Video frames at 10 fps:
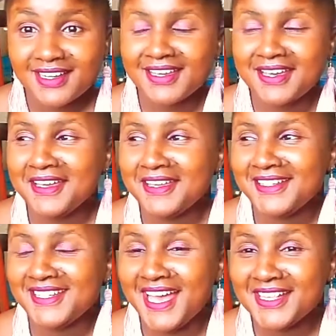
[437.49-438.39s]
Like
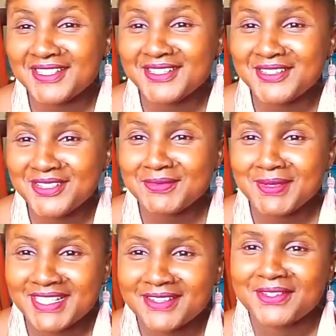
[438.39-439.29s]
it has no
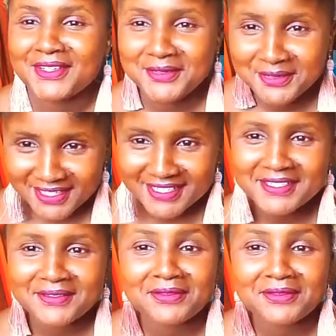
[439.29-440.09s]
specific owners.